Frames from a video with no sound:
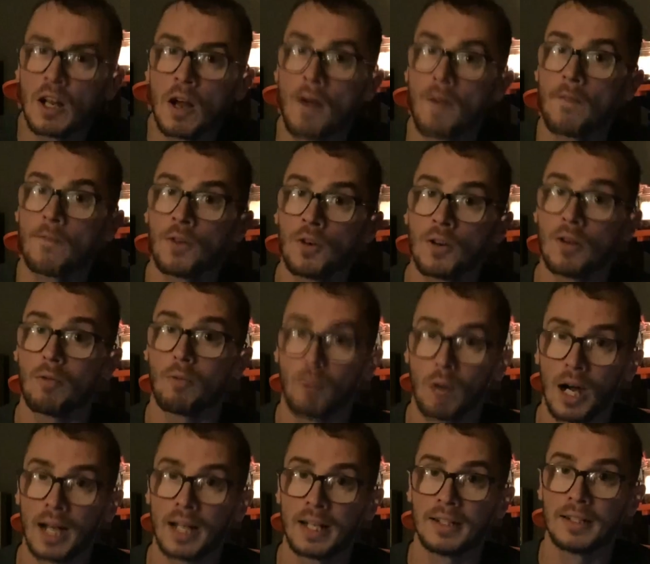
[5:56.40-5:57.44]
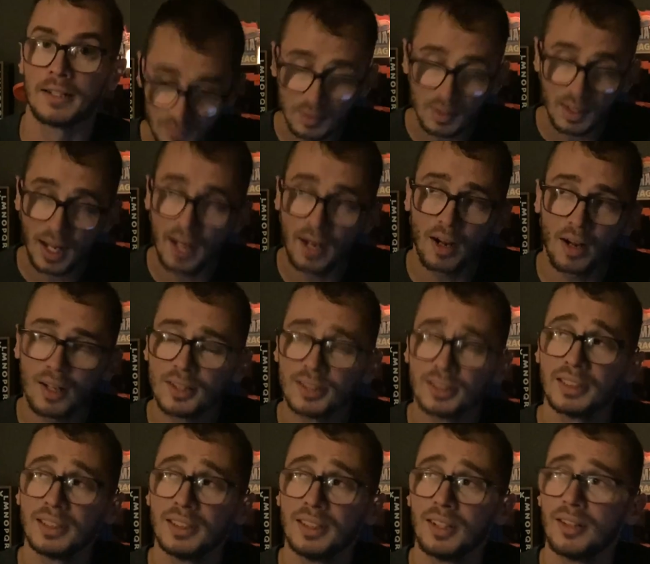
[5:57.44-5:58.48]
for a while. And
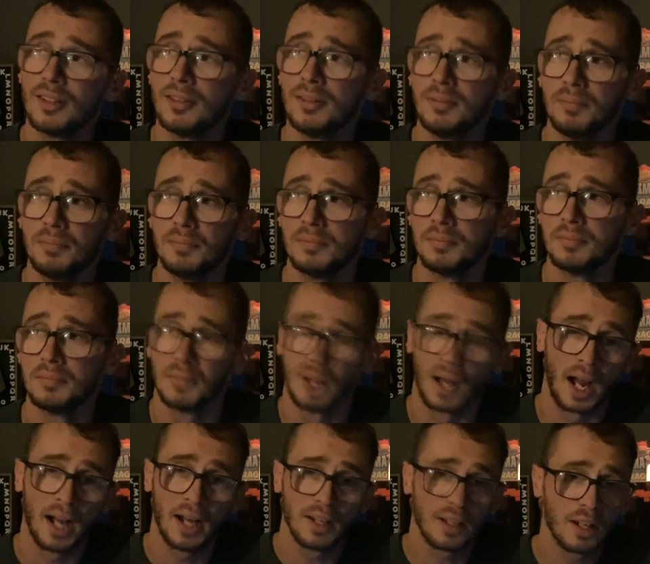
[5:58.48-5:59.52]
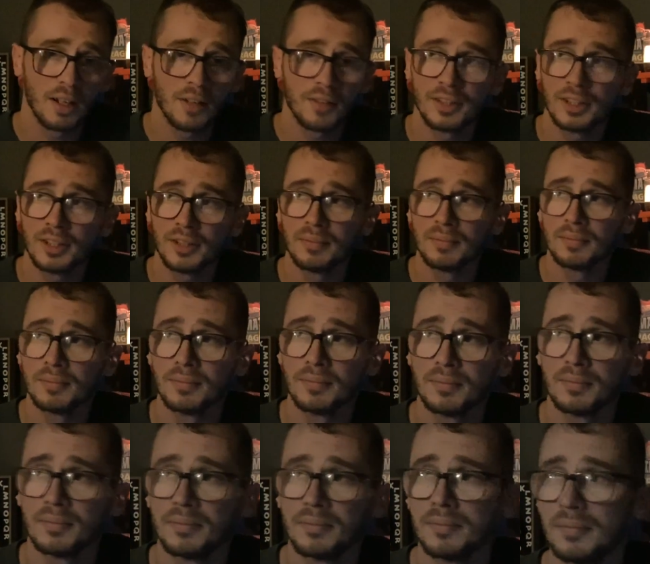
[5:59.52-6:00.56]
honestly though, I love it.
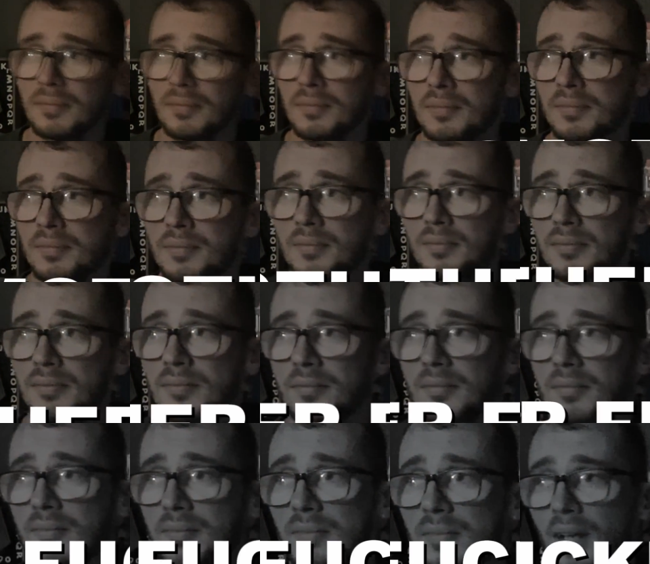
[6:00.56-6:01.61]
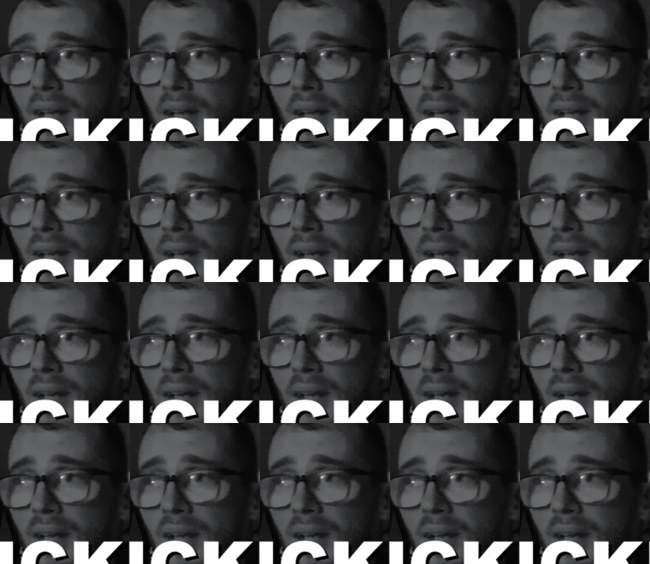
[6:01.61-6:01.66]
I motherfucking